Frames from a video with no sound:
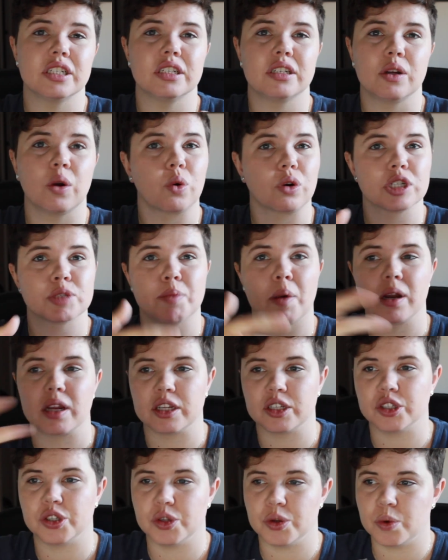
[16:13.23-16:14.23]
corresponding
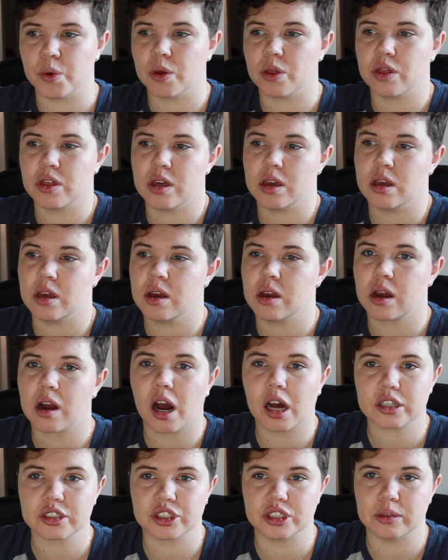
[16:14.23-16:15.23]
to the
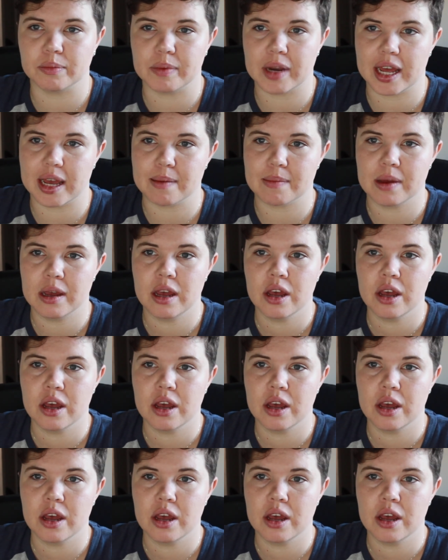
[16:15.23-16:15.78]
costume name.